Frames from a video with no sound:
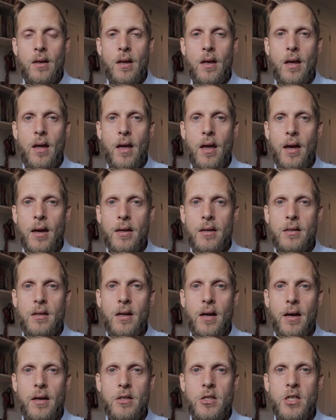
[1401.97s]
And
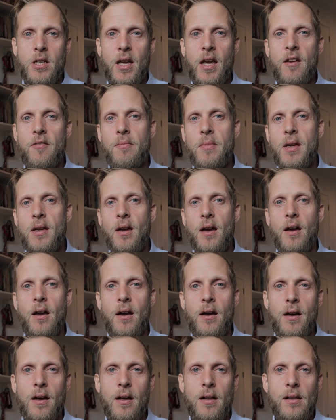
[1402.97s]
she gave me
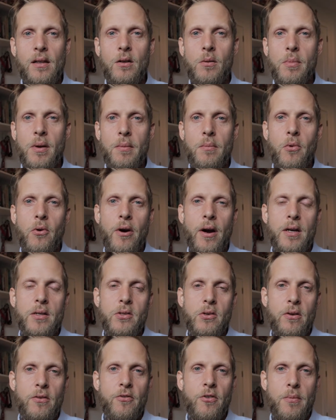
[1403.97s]
a little bit more
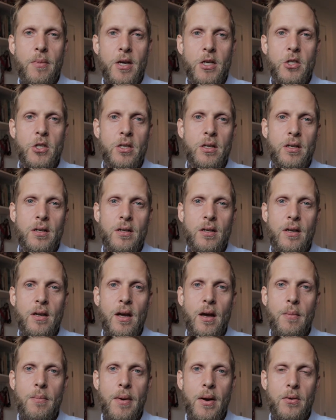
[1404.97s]
extra information
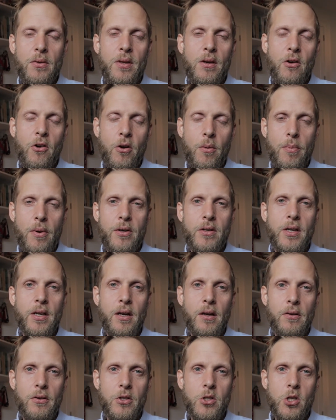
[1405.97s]
about her
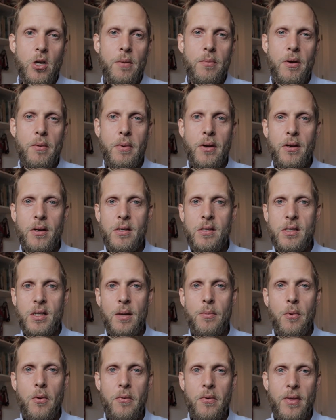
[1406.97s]
particular job here, but I'm going to
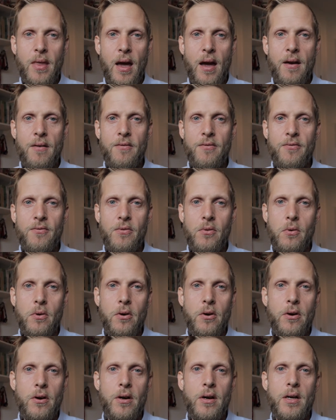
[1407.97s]
skip over that
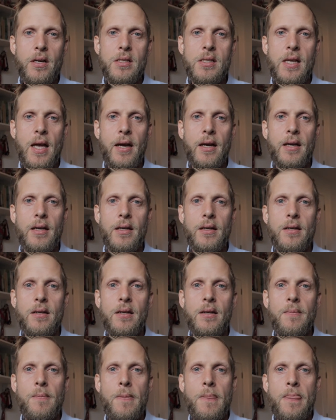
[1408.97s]
for a second
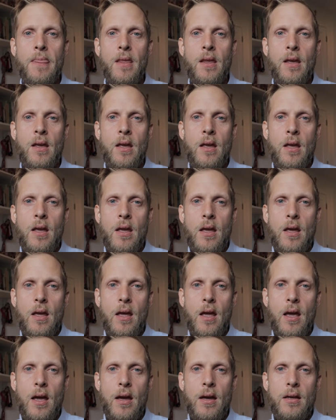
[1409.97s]

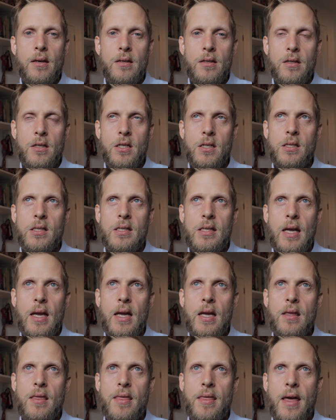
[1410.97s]
and just
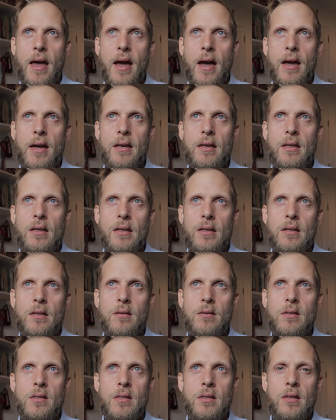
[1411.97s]
say that
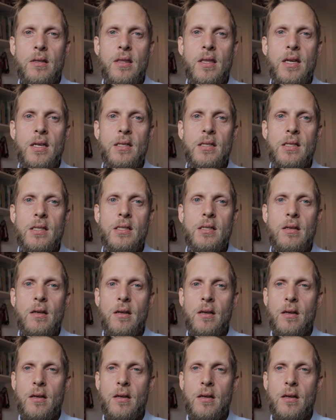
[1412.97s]
this